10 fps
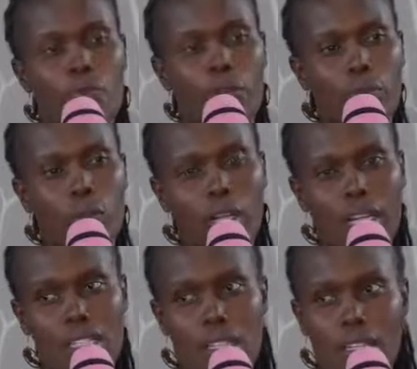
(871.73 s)
when we look
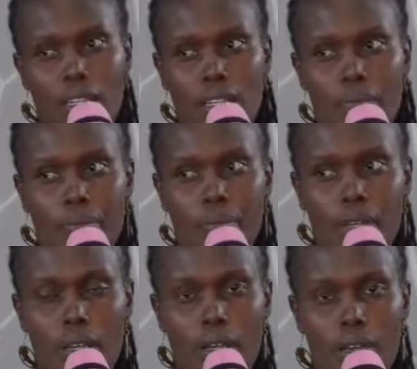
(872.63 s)
at the
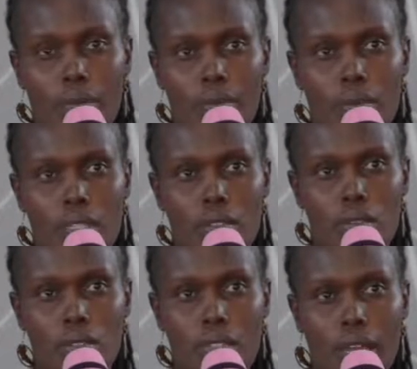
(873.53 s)

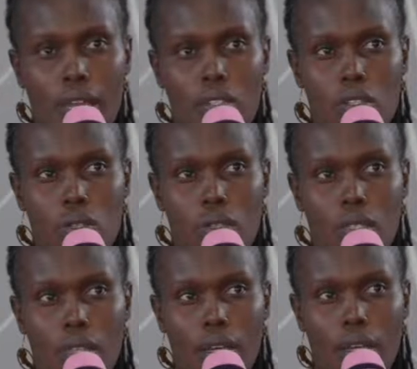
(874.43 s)
societal